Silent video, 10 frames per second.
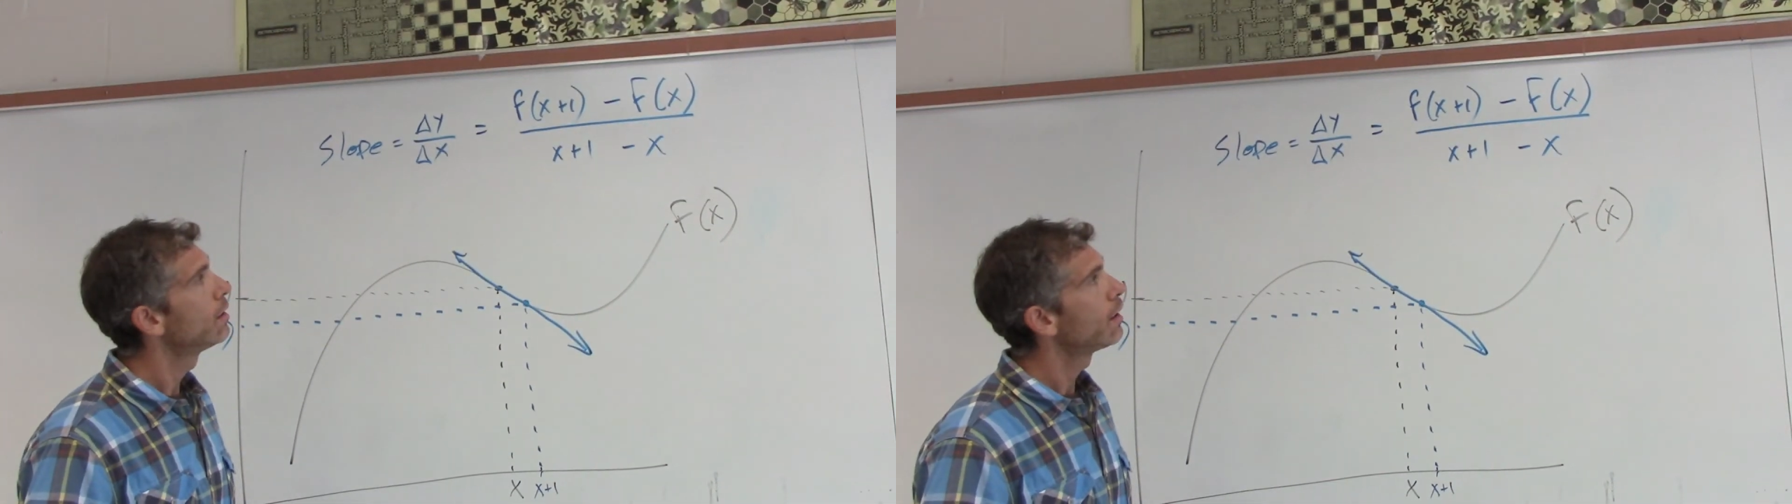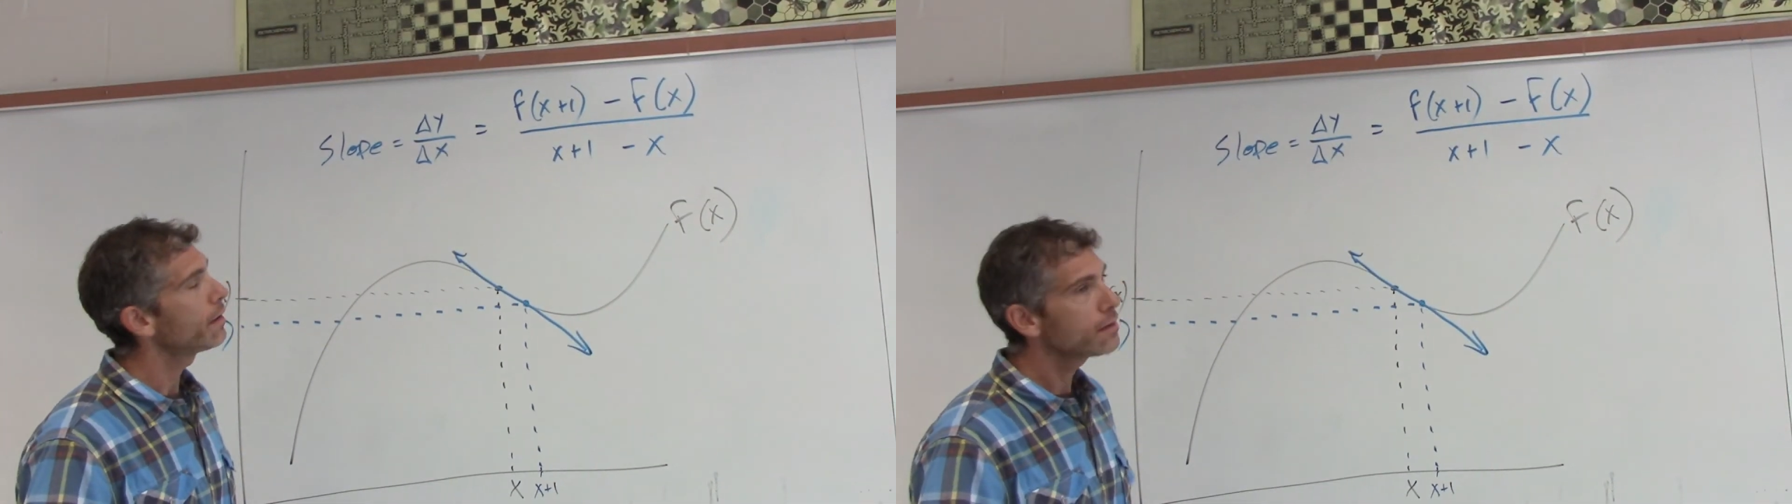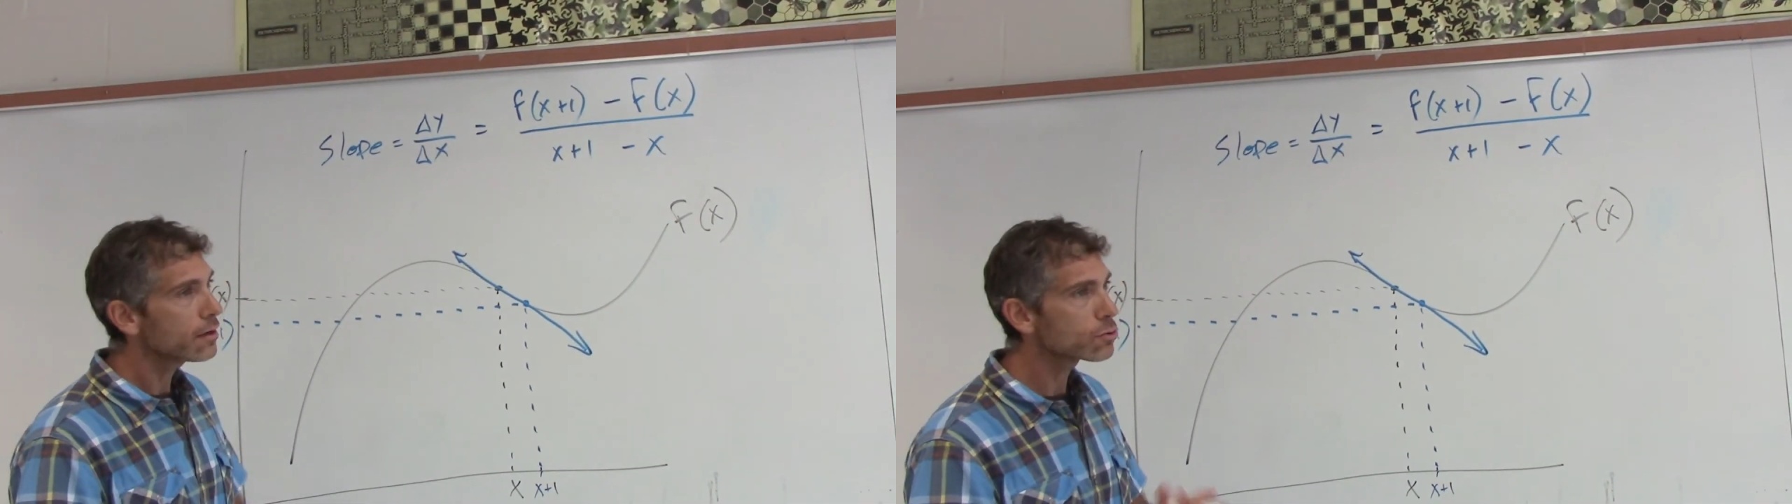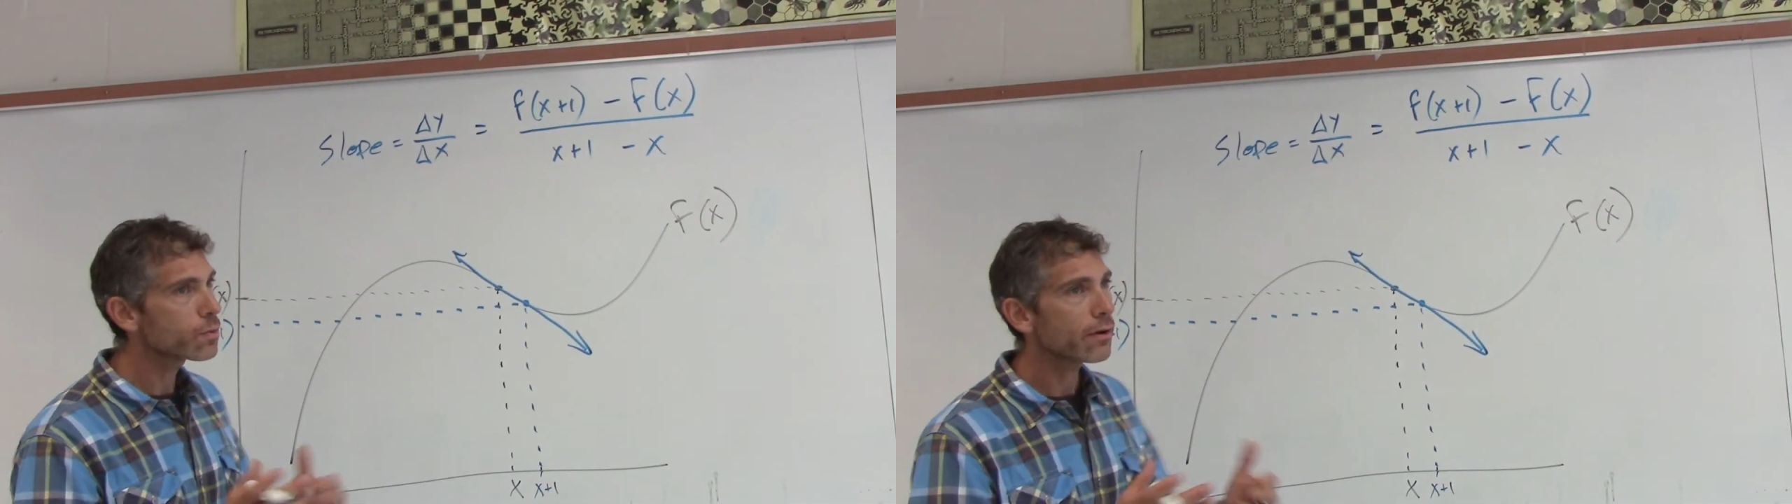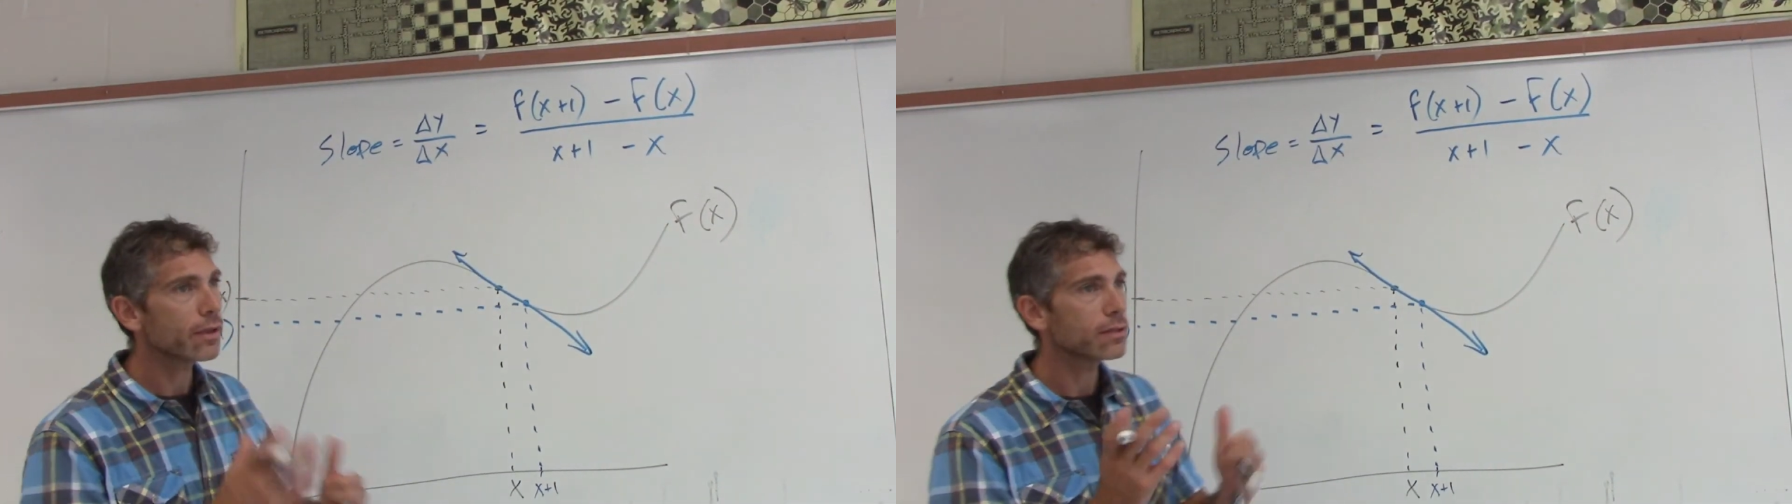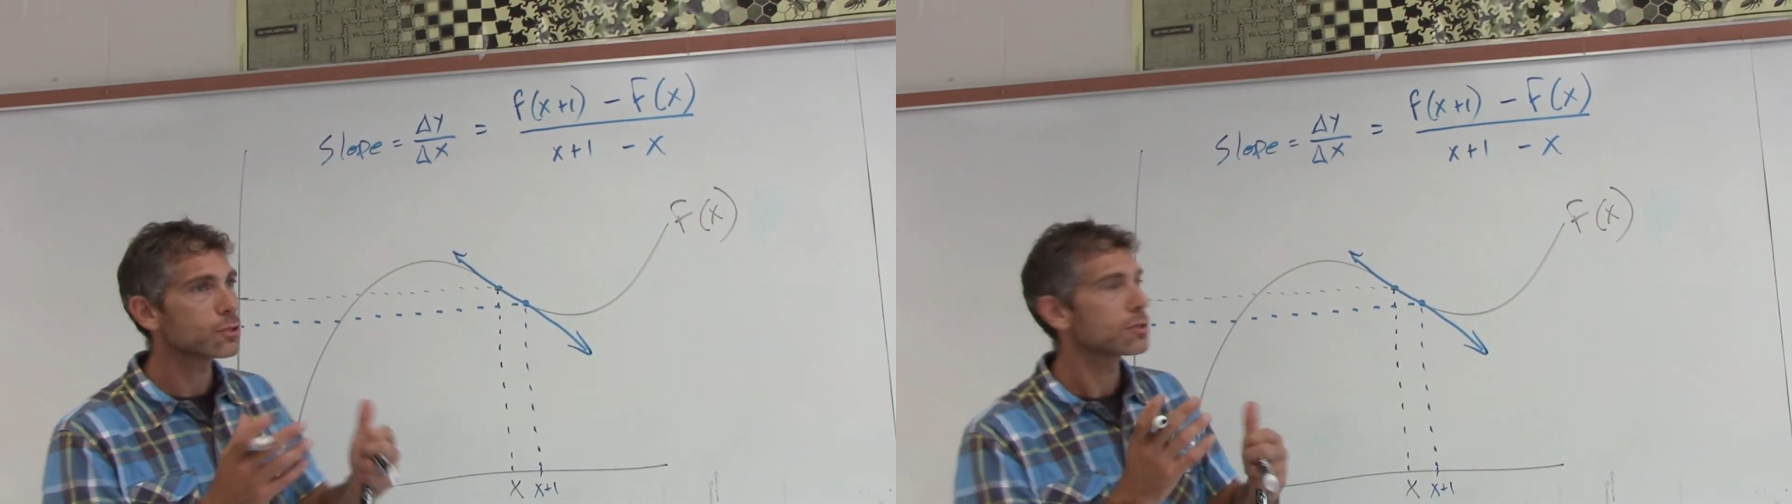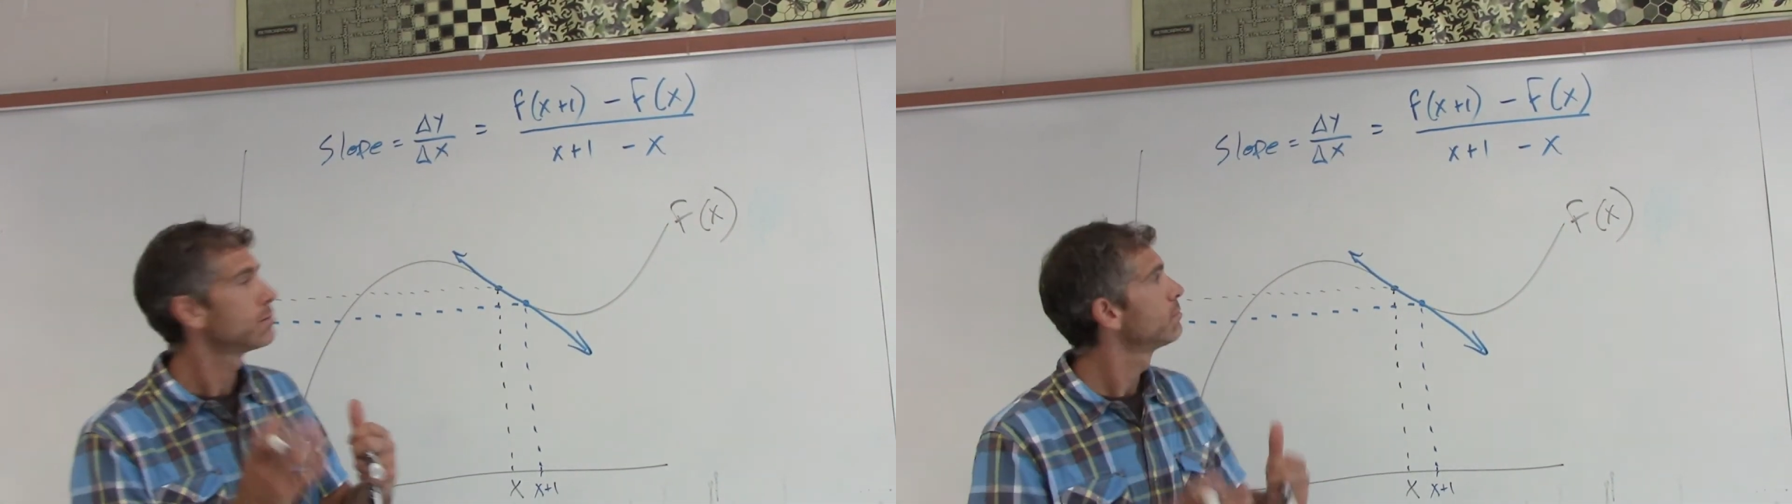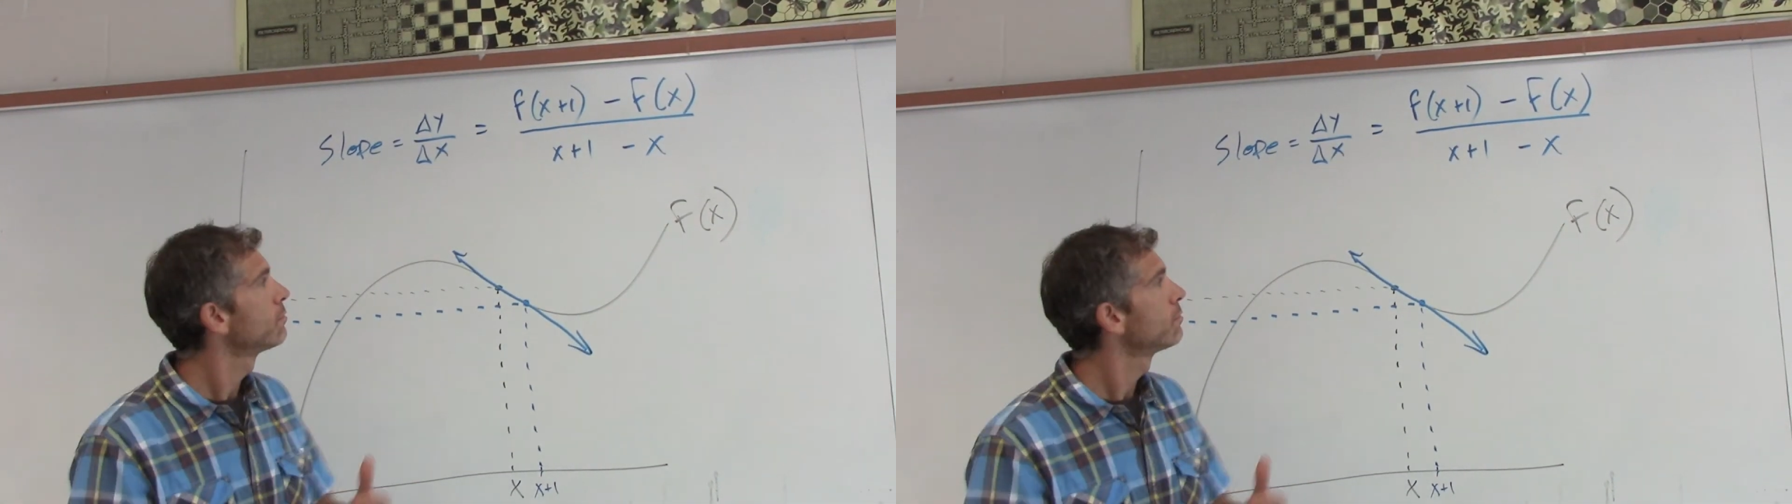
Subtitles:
And here's where it gets